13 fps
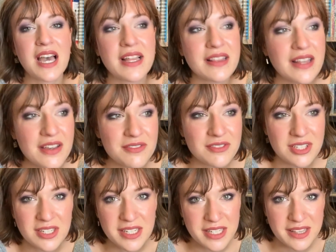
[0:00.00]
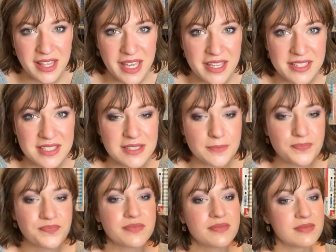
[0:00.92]
I love learning things.
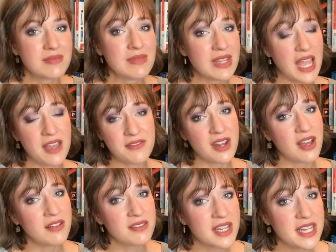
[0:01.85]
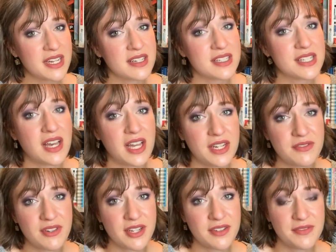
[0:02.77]
I've not read a ton of
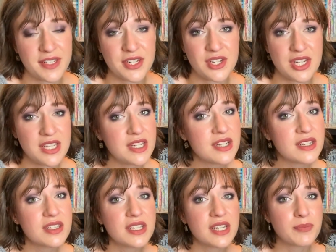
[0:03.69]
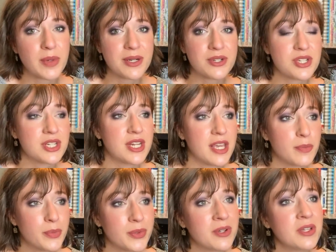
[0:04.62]
nonfiction in March and
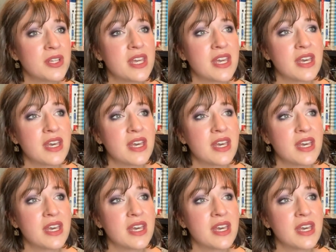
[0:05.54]
April,